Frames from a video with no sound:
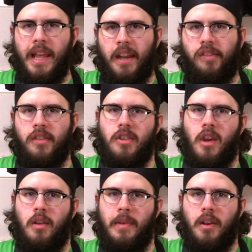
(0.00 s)
Ladies and
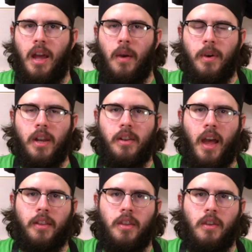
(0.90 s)
gentlemen, I want to
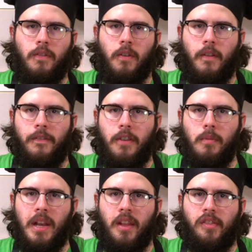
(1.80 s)
talk to you for a few
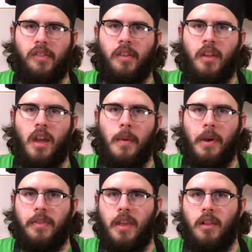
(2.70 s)
minutes
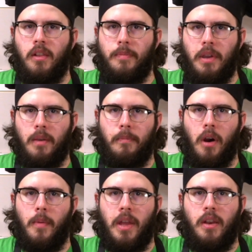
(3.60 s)
about the Olympic
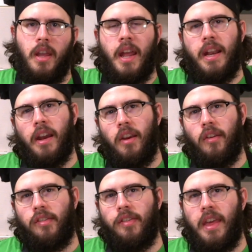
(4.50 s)
marmot. Now,
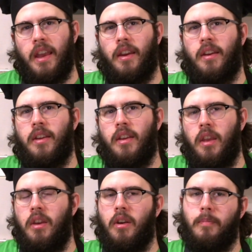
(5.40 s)
here's the thing.
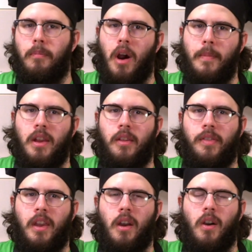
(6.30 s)
You hear marmot and you
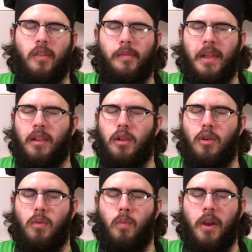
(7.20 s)
think, oh, some like
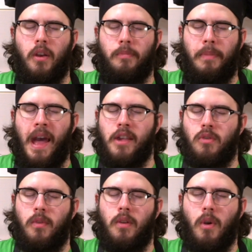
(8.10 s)
little weird
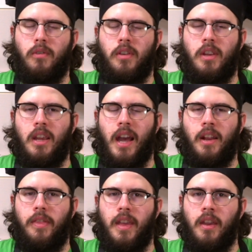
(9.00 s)
badgery rodent
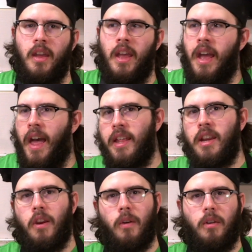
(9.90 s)
kind of thing. And
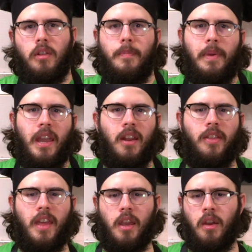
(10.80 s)
then you hear Olympic and
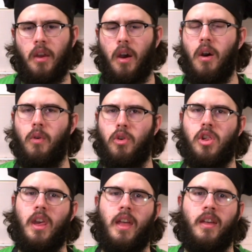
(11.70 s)
you think, oh
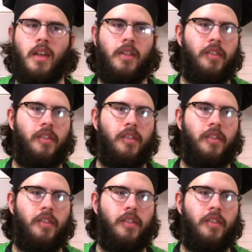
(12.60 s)
shit,